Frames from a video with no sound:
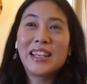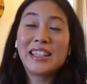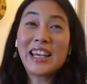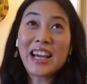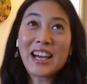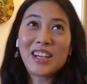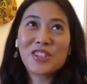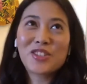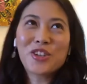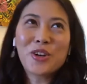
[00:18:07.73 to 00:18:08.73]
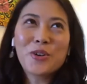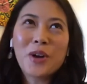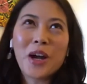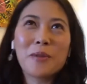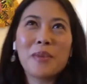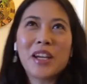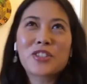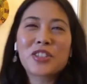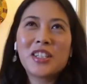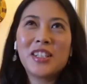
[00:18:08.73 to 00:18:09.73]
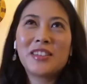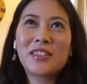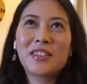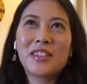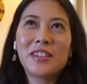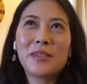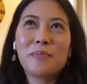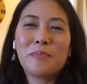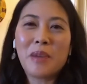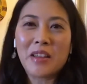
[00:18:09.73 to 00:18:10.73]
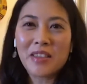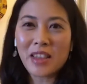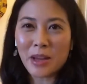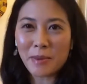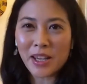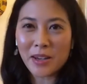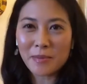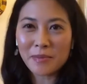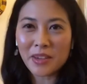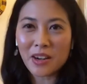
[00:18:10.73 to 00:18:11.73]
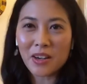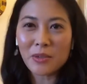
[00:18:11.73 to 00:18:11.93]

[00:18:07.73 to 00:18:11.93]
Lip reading: Yeah, so actually the month I become